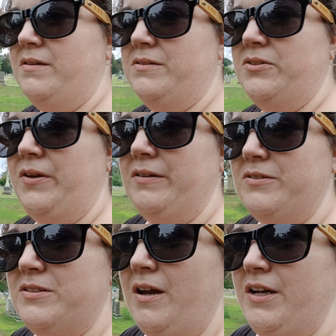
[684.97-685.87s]
So again,
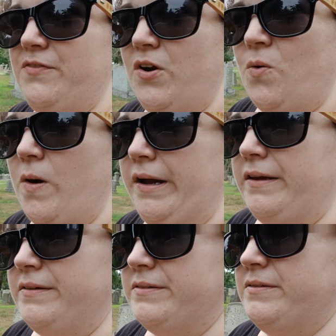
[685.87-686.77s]
it's kind of a
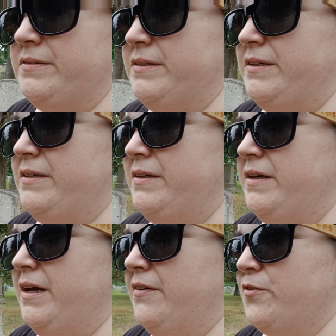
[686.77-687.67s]
quiet,
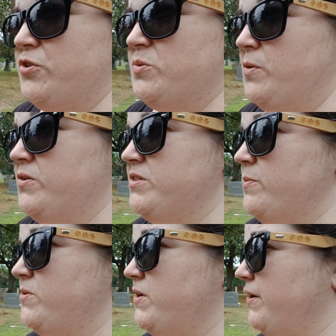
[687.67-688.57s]
for a small
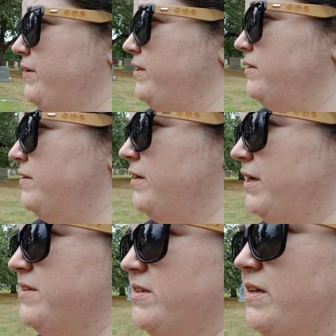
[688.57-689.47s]
cemetery,
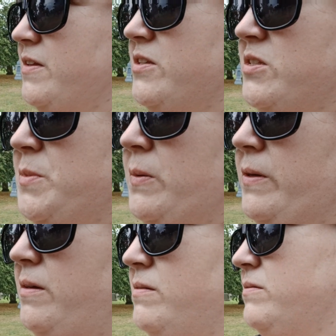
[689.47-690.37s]
I'd say there's maybe